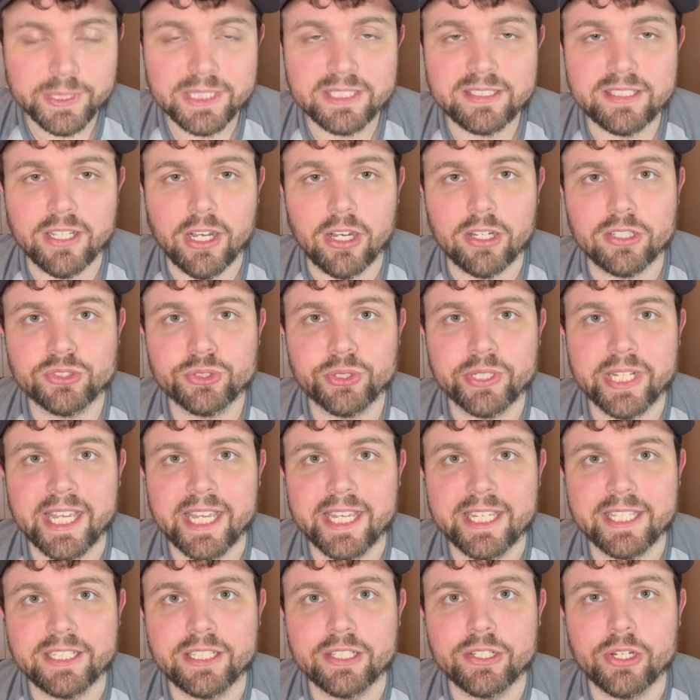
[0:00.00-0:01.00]
to be DeAndre
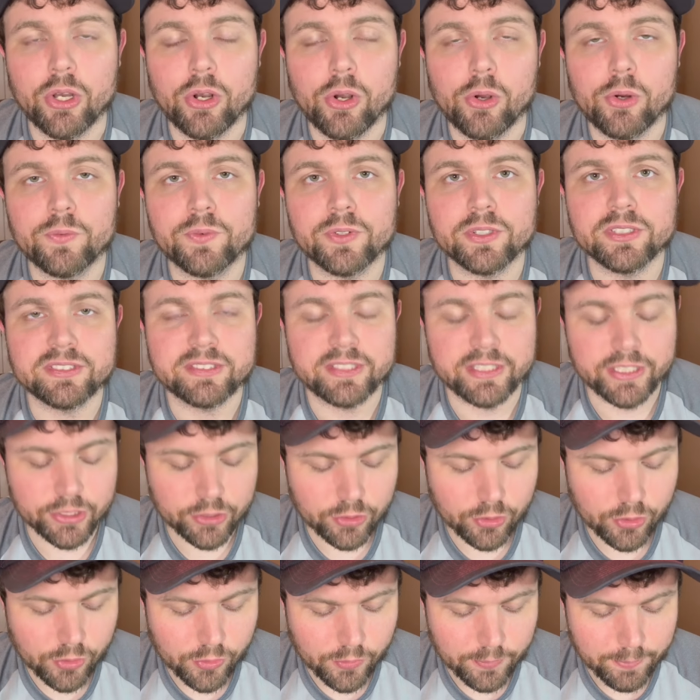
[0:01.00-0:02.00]
Ayton over
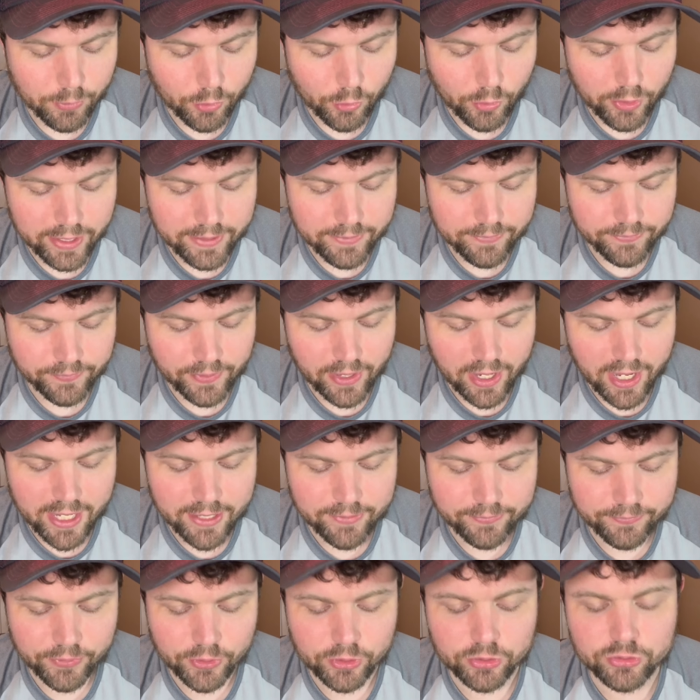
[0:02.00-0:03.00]

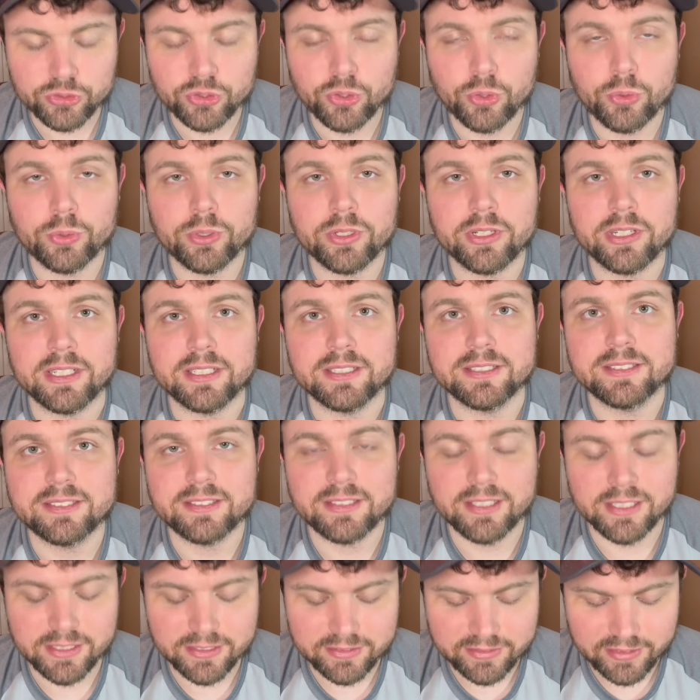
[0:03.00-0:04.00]
0.5 first quarter
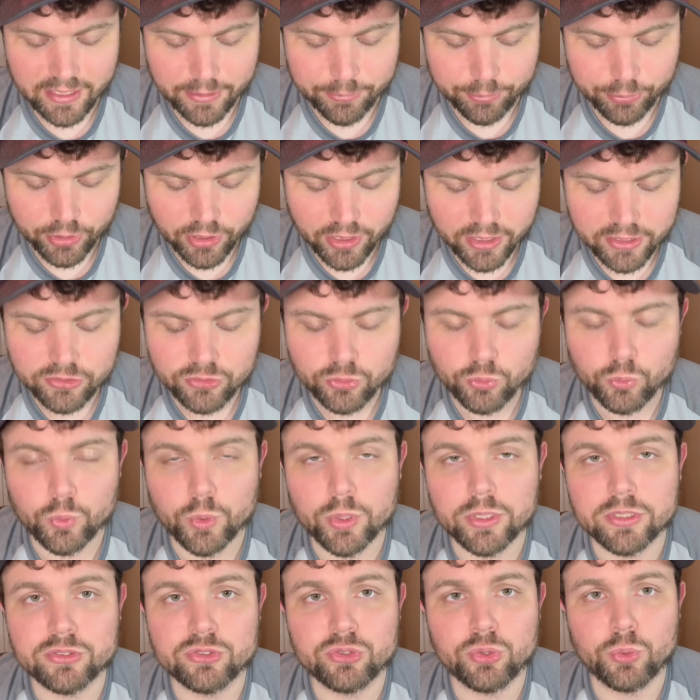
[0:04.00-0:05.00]
assists at plus
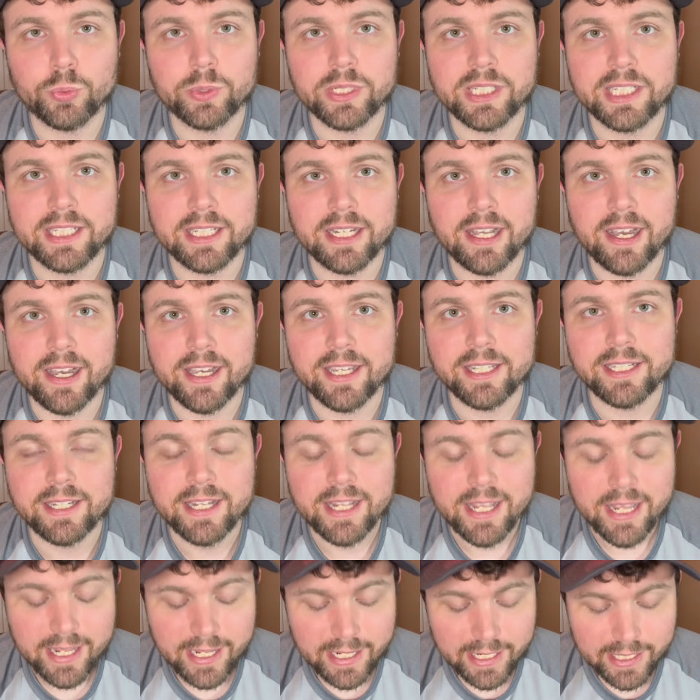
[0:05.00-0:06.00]
129.
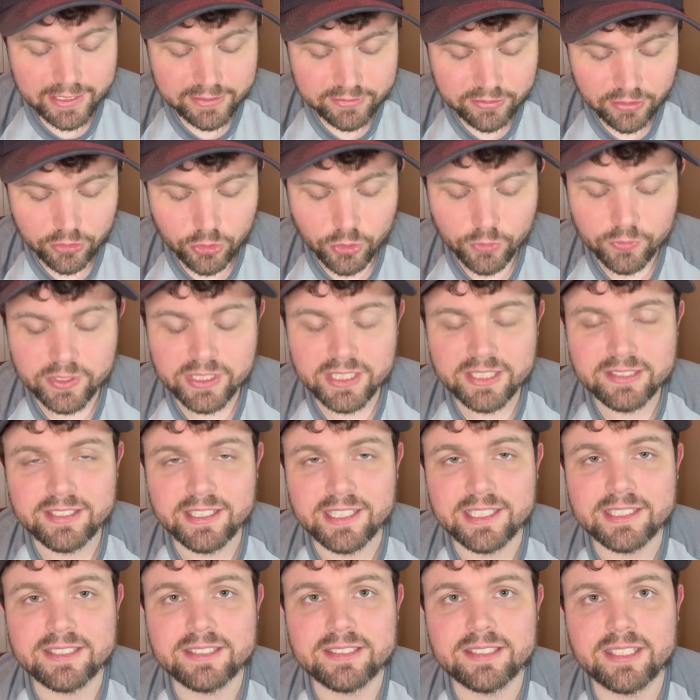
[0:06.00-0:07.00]
He's gone over this
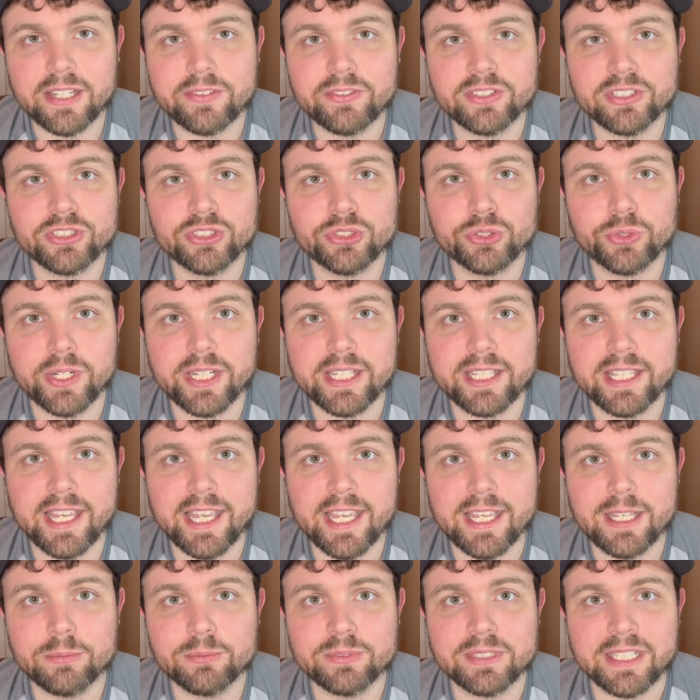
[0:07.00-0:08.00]
in seven straight
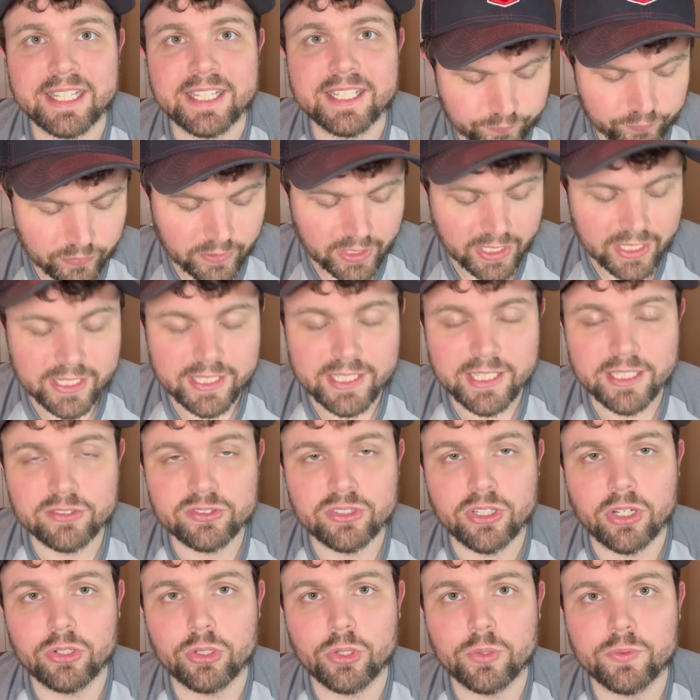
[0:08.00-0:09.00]
games, and and he has
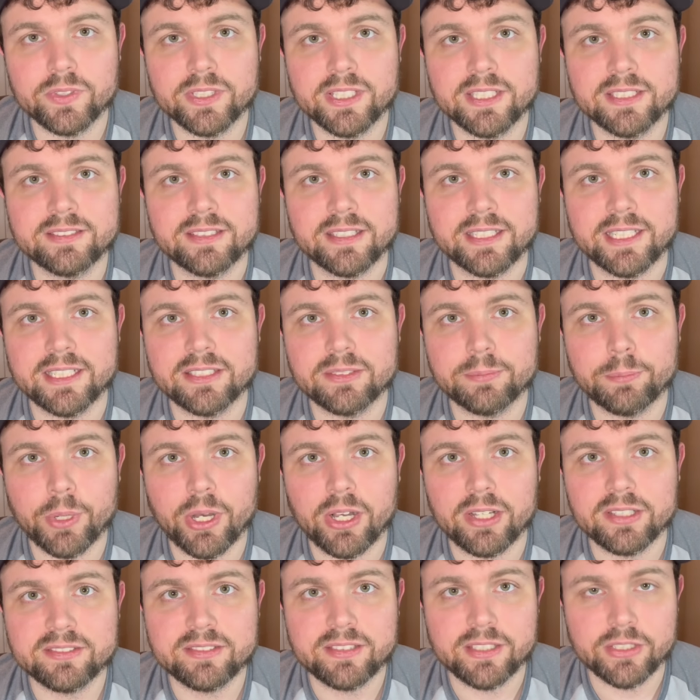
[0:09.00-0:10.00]
gone over this against
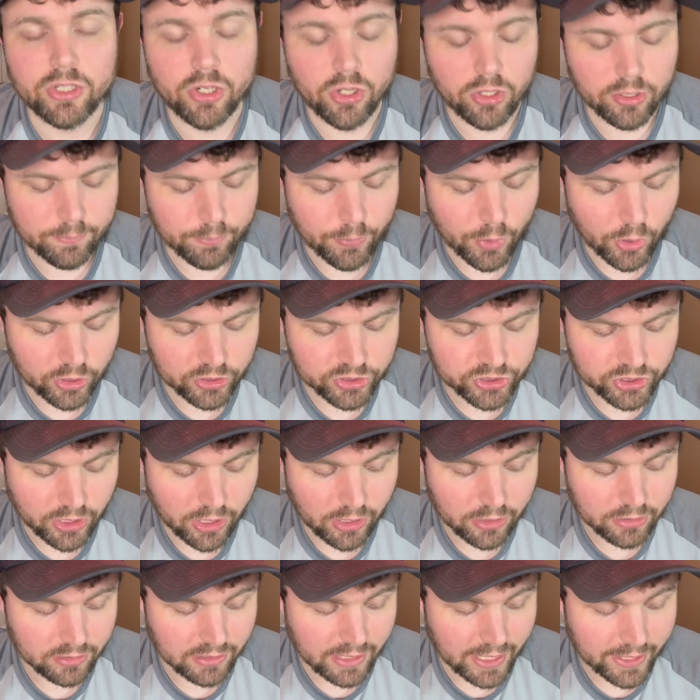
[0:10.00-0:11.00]
Boston on March
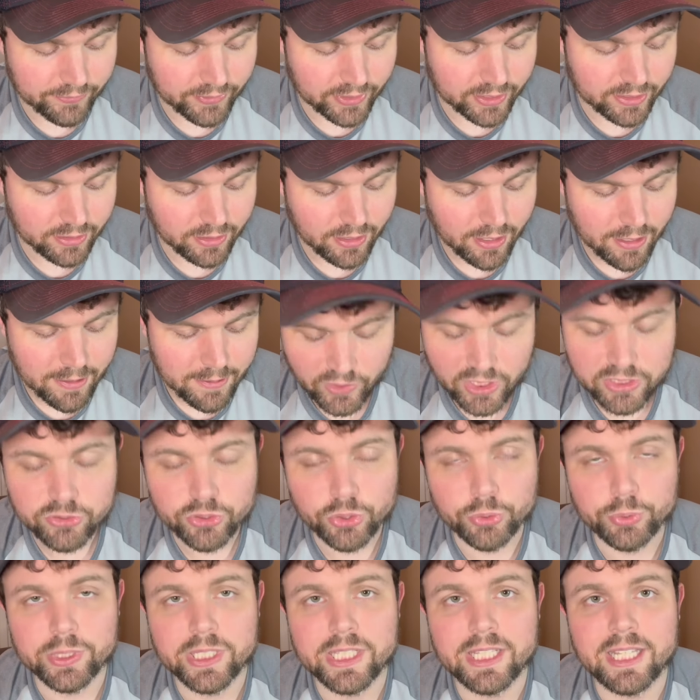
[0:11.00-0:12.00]
11th.
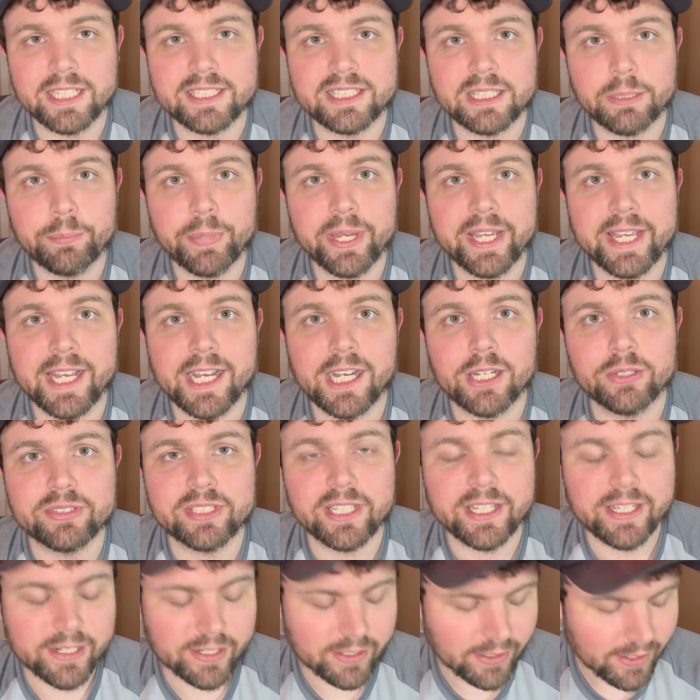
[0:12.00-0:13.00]
So I really like the payout
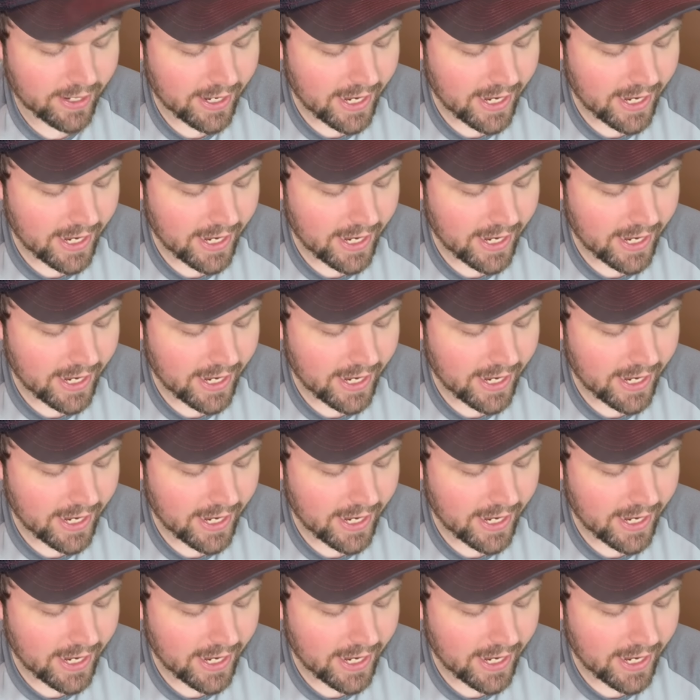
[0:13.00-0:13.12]
there.